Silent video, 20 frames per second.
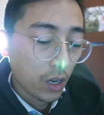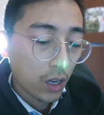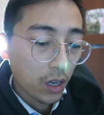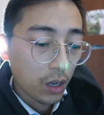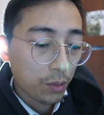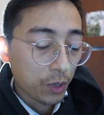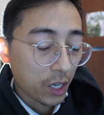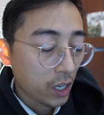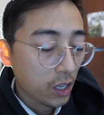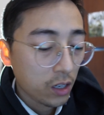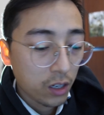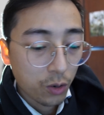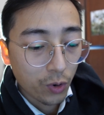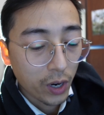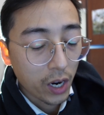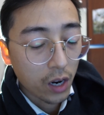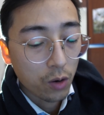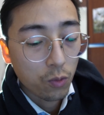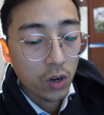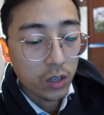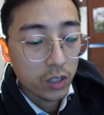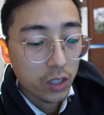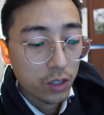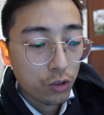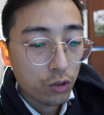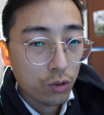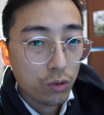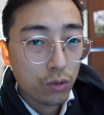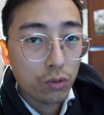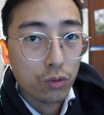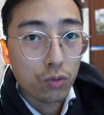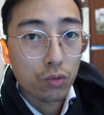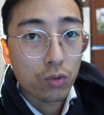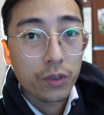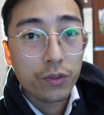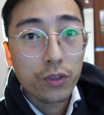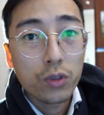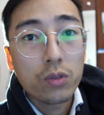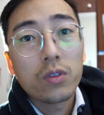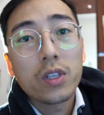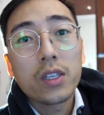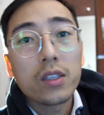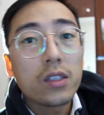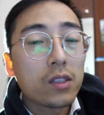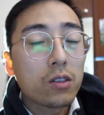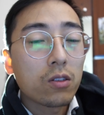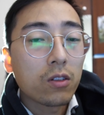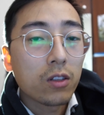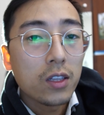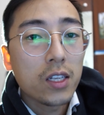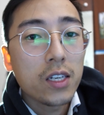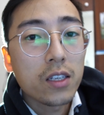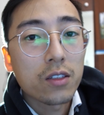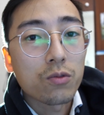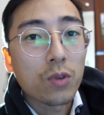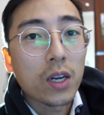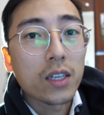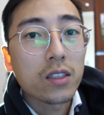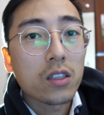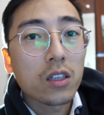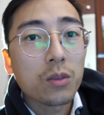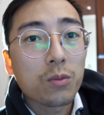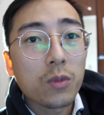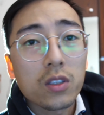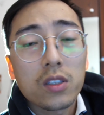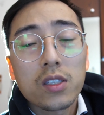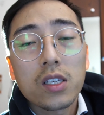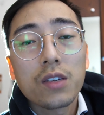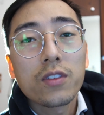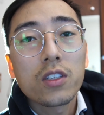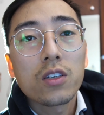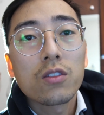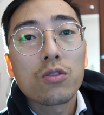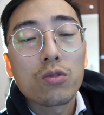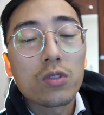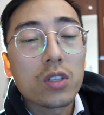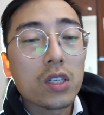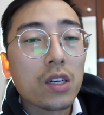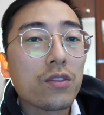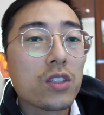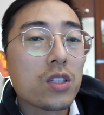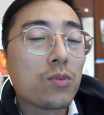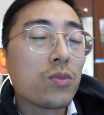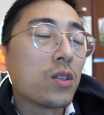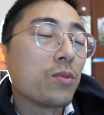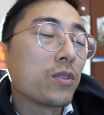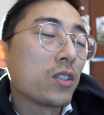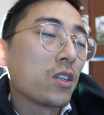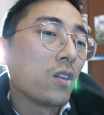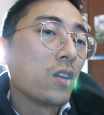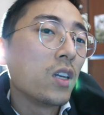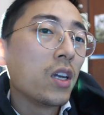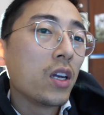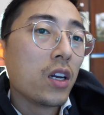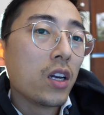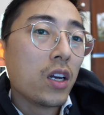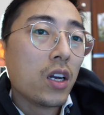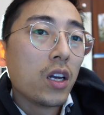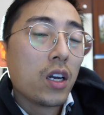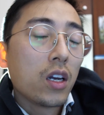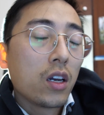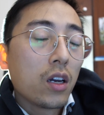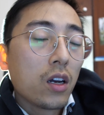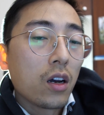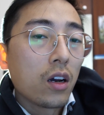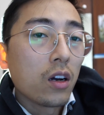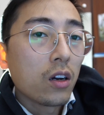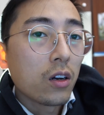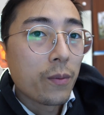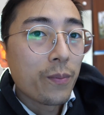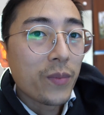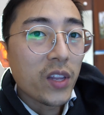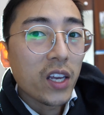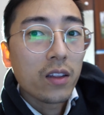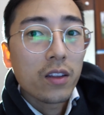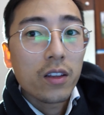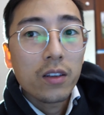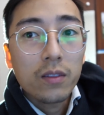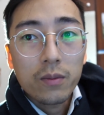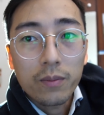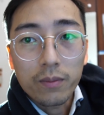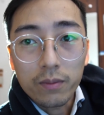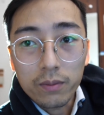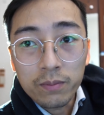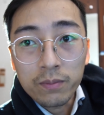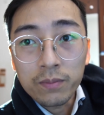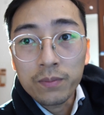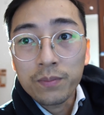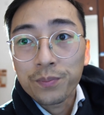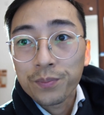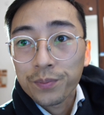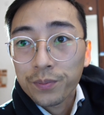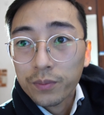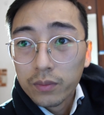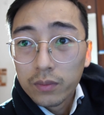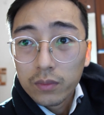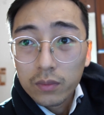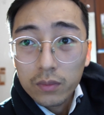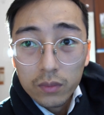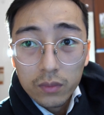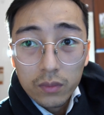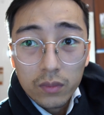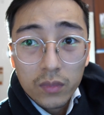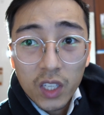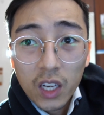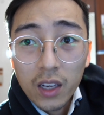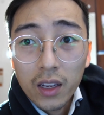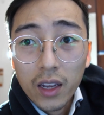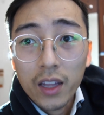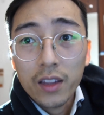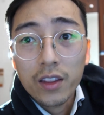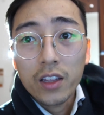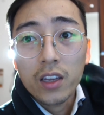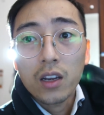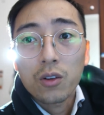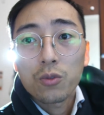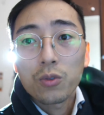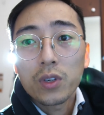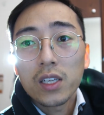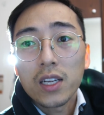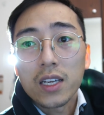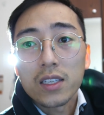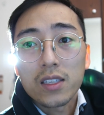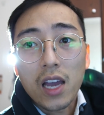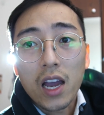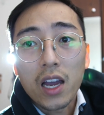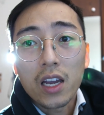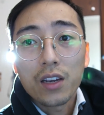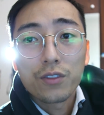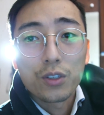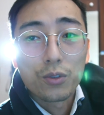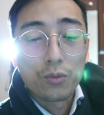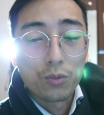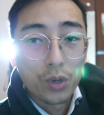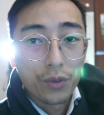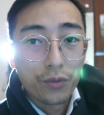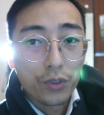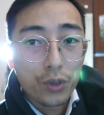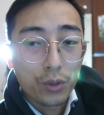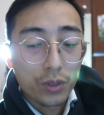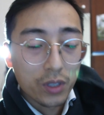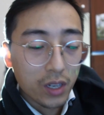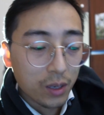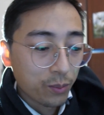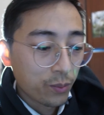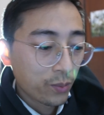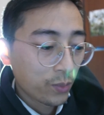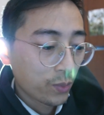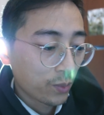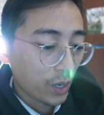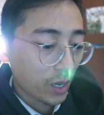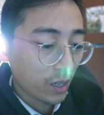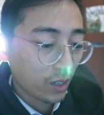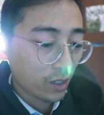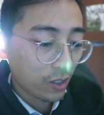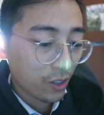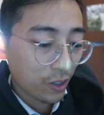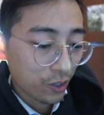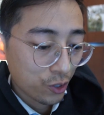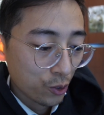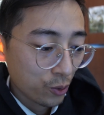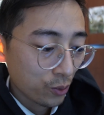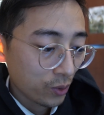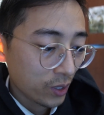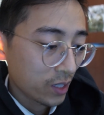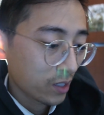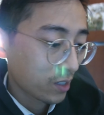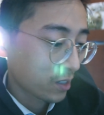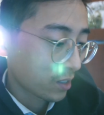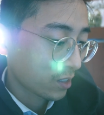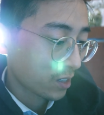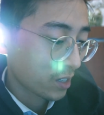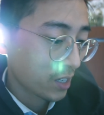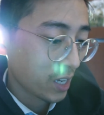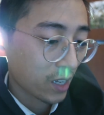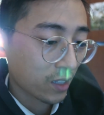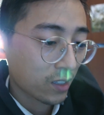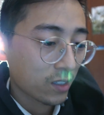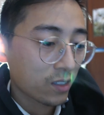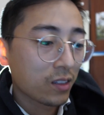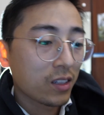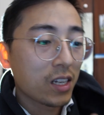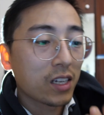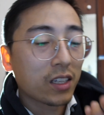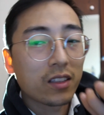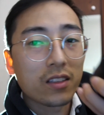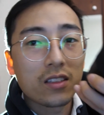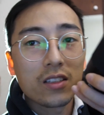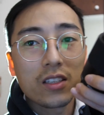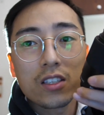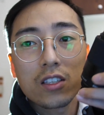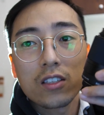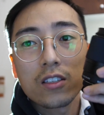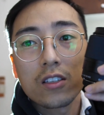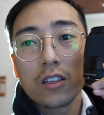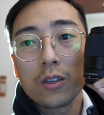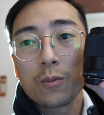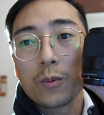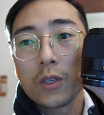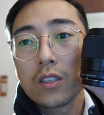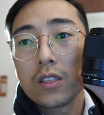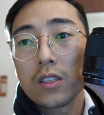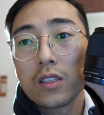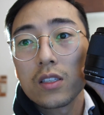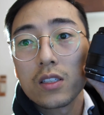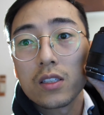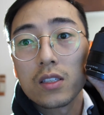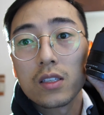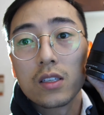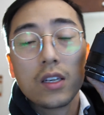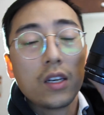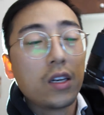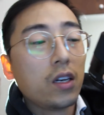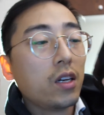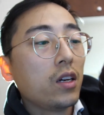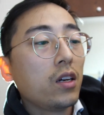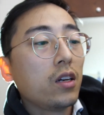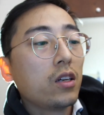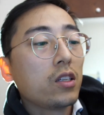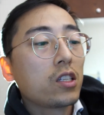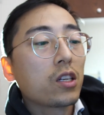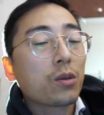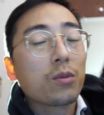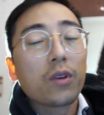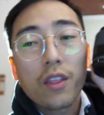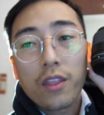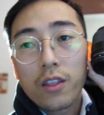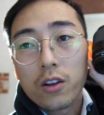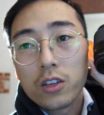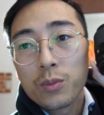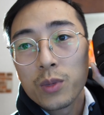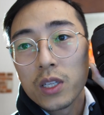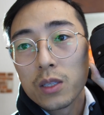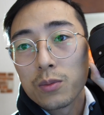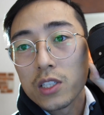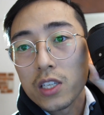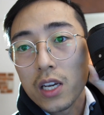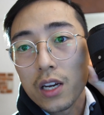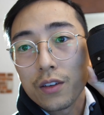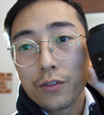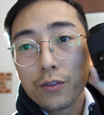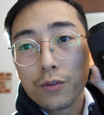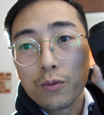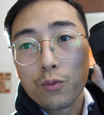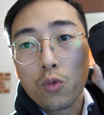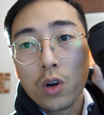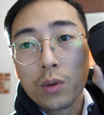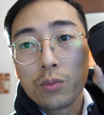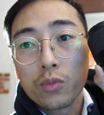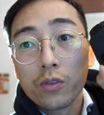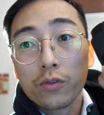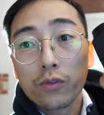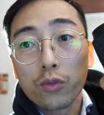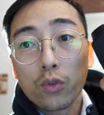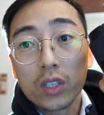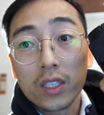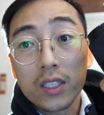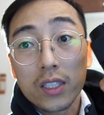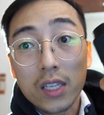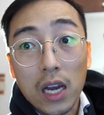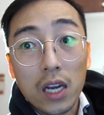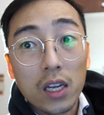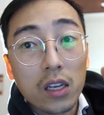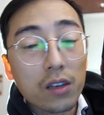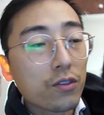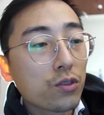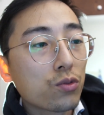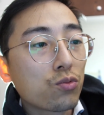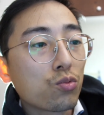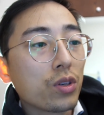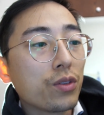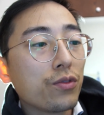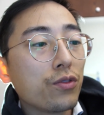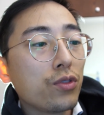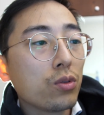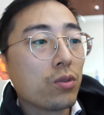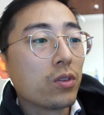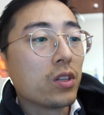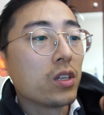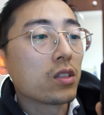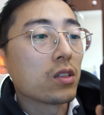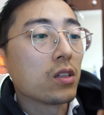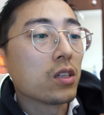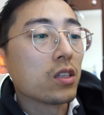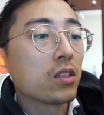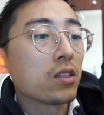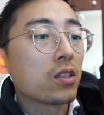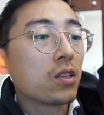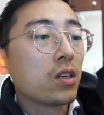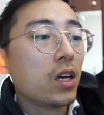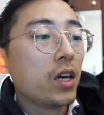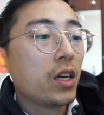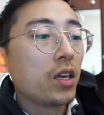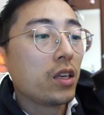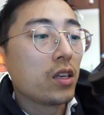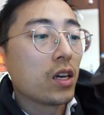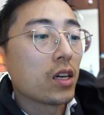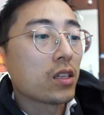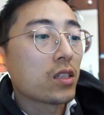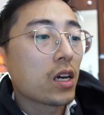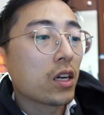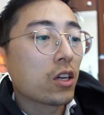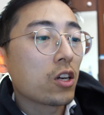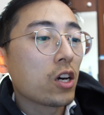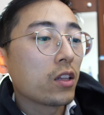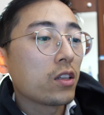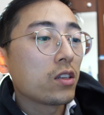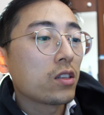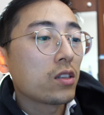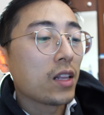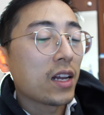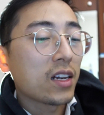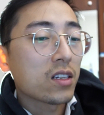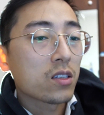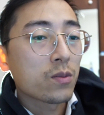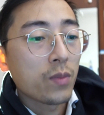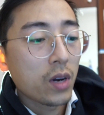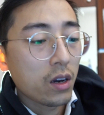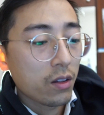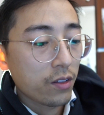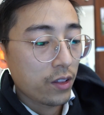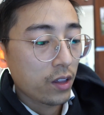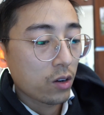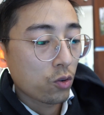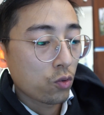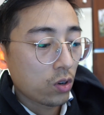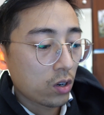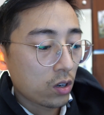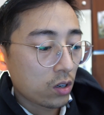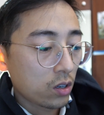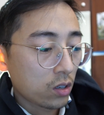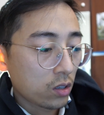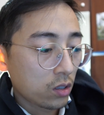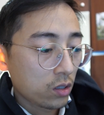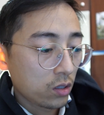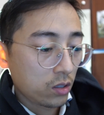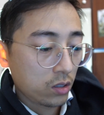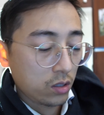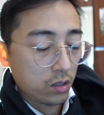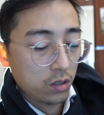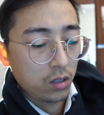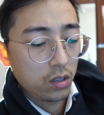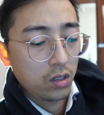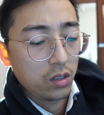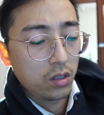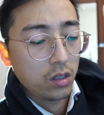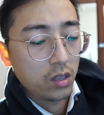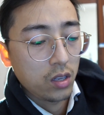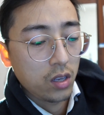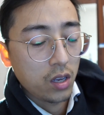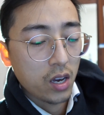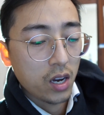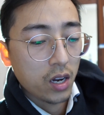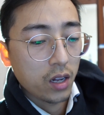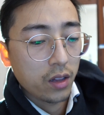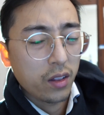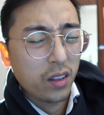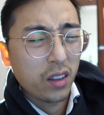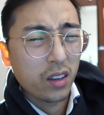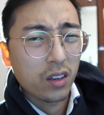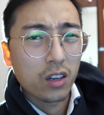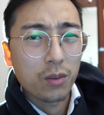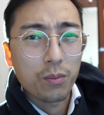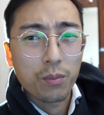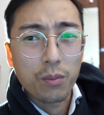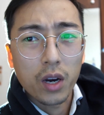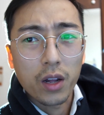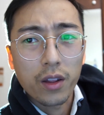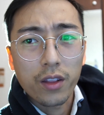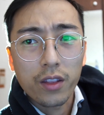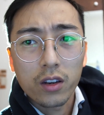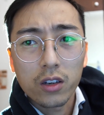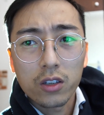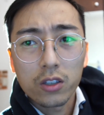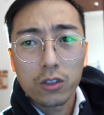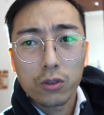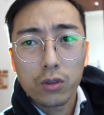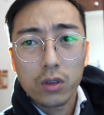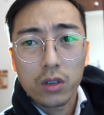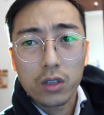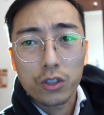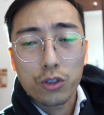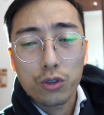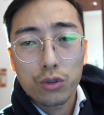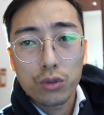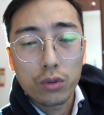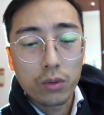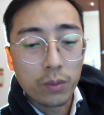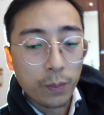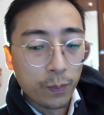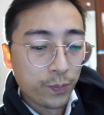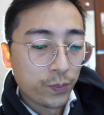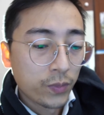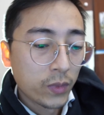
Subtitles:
But anyway, I wanted to review this lens, right? Sigma 17 to 70mm. And then and then I realized I haven't reviewed my other two lenses yet, like this Sigma 30mm f1.4 lens. I haven't reviewed this lens yet. I got this last month, or yeah, I think a month ago or two.